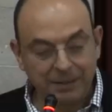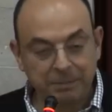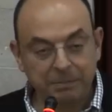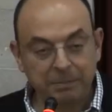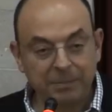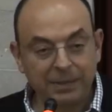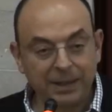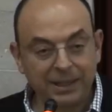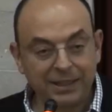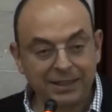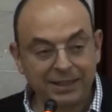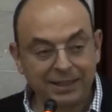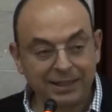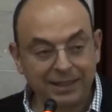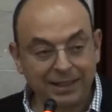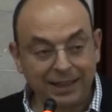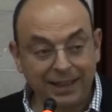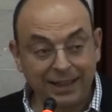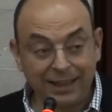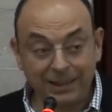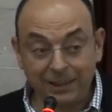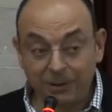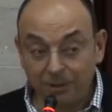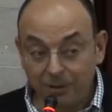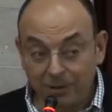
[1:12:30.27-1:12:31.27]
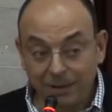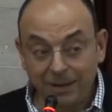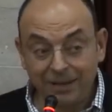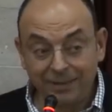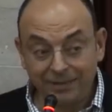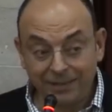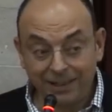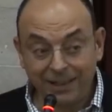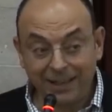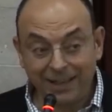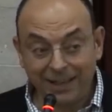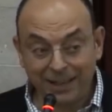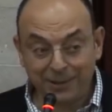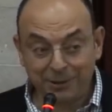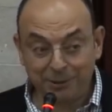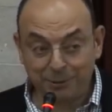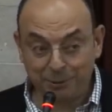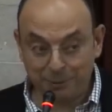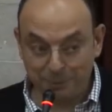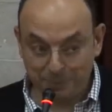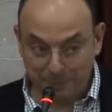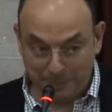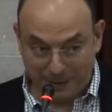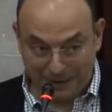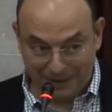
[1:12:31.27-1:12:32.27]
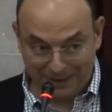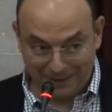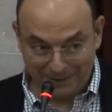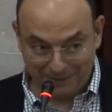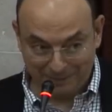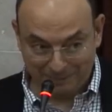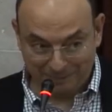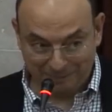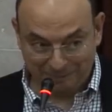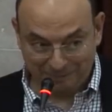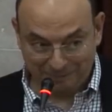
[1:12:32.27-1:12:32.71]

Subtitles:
But I don't have the guts to speak.